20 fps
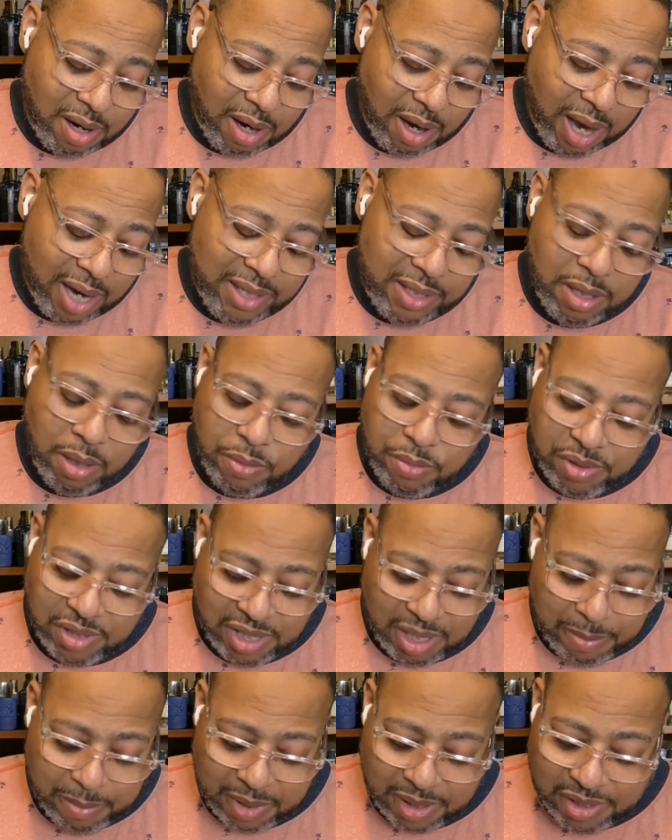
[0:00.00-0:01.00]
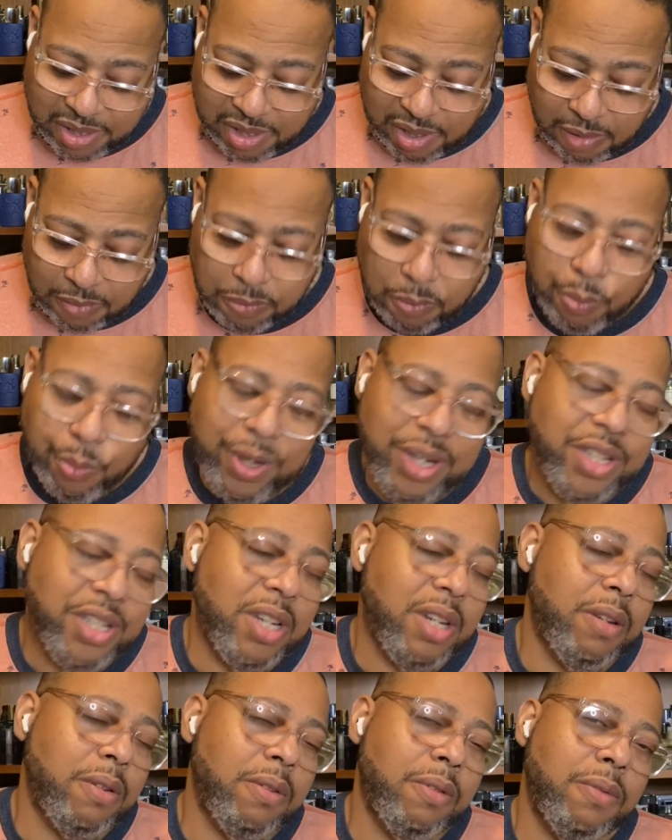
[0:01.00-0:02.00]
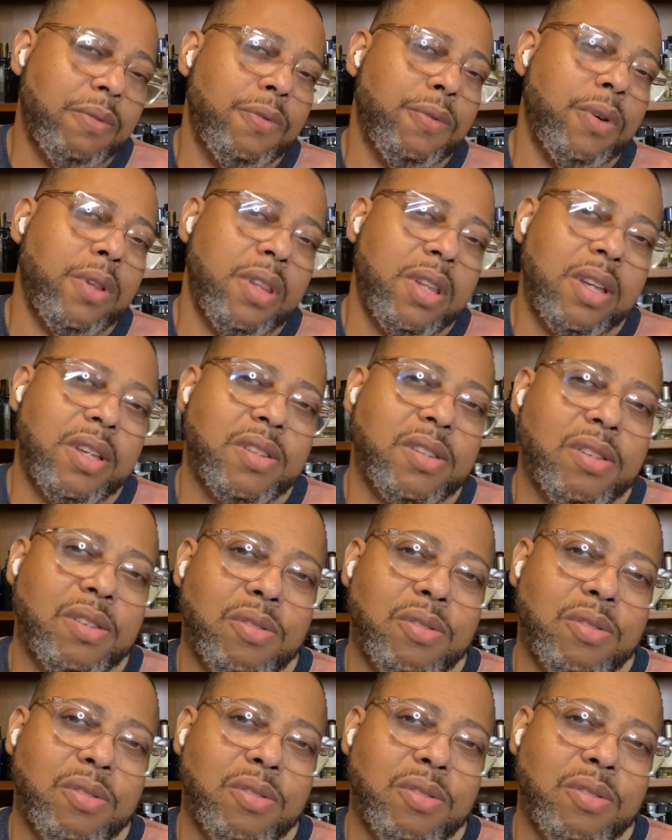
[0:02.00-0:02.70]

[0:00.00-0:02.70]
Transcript: I don't see myself reaching for this.